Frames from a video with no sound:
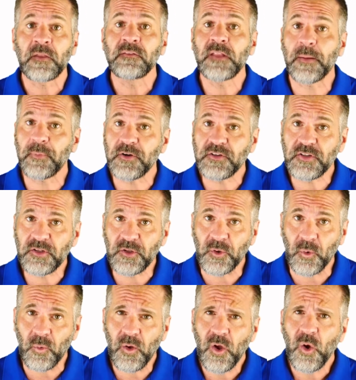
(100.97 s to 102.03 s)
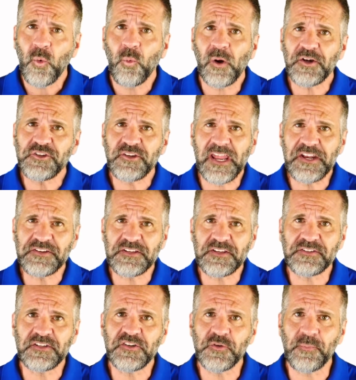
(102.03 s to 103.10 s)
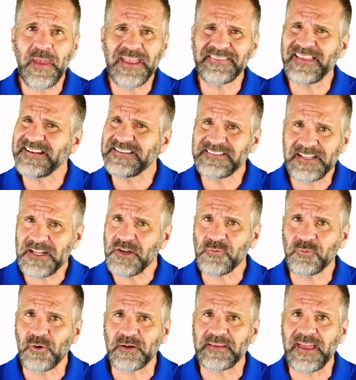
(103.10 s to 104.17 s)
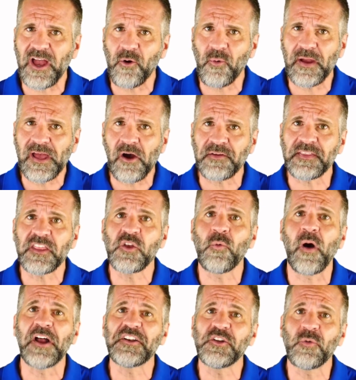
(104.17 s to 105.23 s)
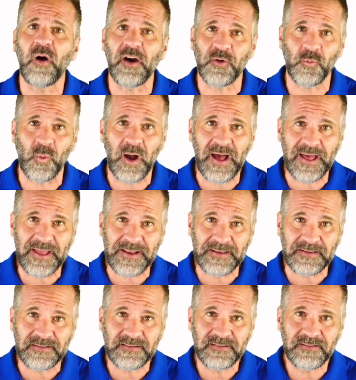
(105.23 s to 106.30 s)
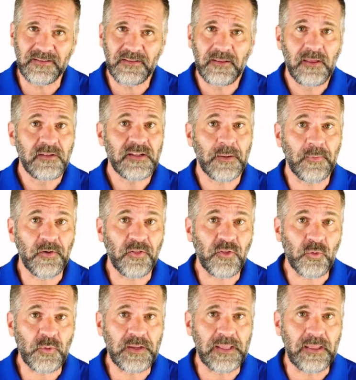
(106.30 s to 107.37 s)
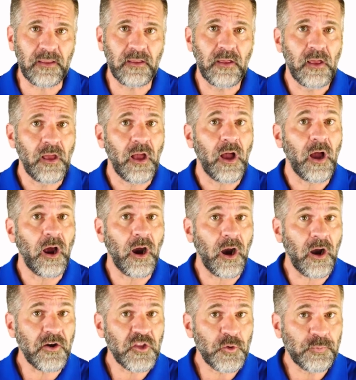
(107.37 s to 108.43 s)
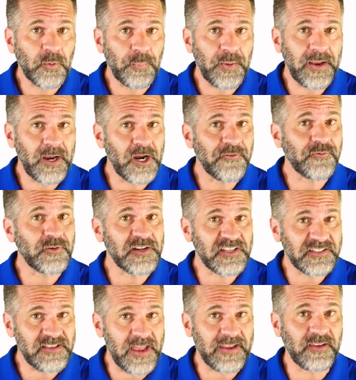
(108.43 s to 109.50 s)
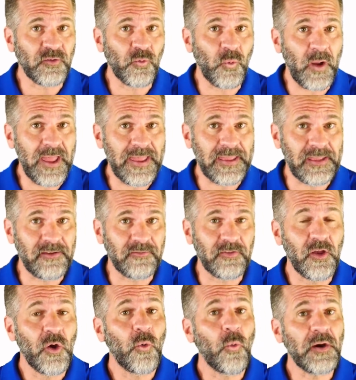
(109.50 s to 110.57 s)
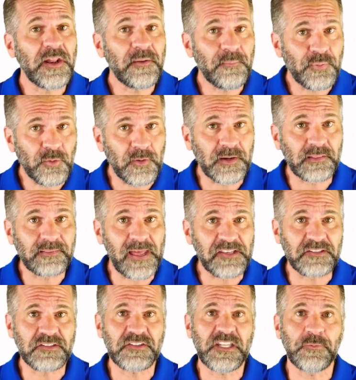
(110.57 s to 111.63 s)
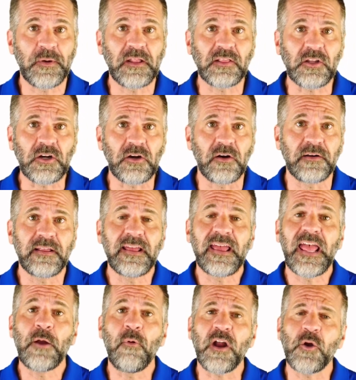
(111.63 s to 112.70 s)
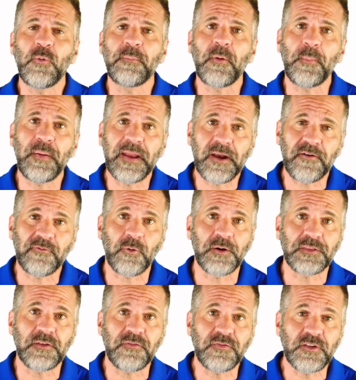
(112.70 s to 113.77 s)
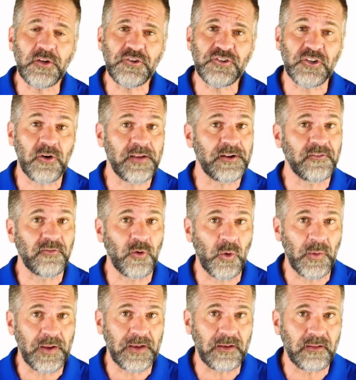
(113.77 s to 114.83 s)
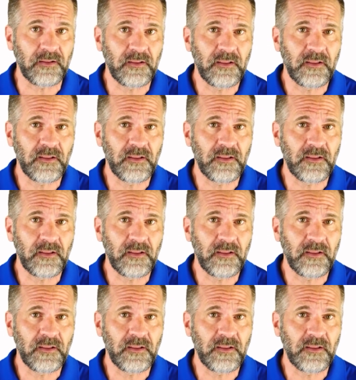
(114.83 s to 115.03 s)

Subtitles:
Number 2, what changes did you make that didn't work out well and that you want to unwind? Number 3, are you prepared for a second wave? What important lessons did we learn, and what can we prepare for in the future and avoid?